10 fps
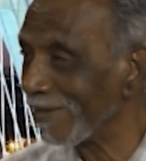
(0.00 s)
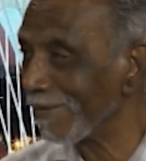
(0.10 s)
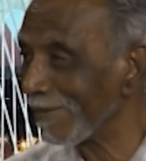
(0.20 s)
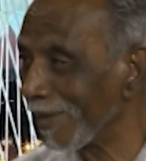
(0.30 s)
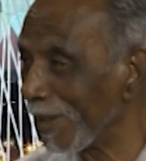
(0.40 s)
in
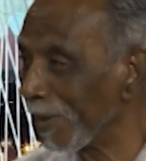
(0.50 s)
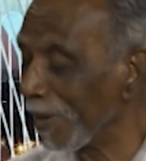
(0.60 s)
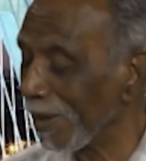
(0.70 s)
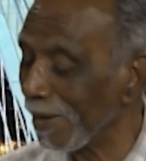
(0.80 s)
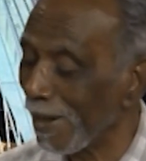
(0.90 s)

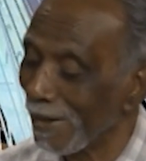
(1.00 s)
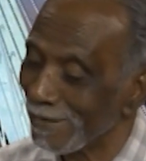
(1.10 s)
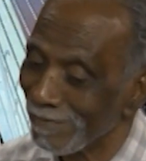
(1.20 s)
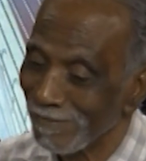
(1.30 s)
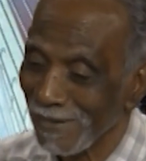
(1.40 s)
that.
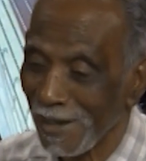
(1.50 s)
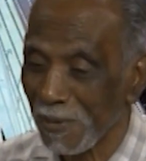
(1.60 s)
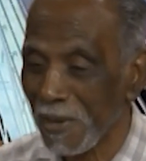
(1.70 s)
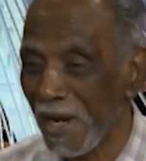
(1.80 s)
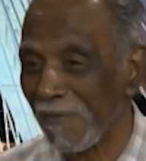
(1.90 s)
I
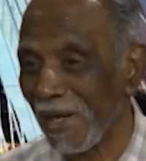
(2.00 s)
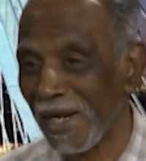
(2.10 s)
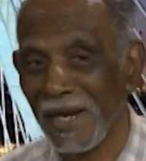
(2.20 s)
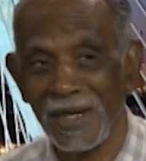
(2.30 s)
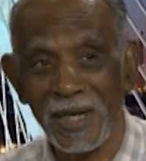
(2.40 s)
don't have that
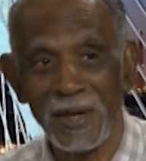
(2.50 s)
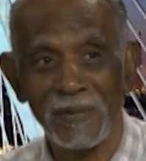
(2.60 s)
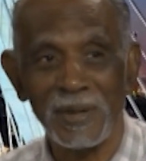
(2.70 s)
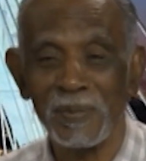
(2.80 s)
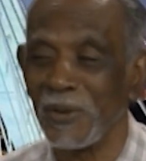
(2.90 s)
kind of hair
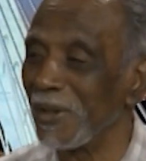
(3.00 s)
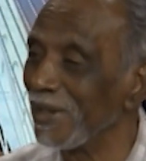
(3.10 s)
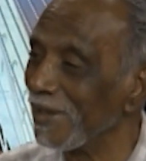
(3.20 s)
anymore.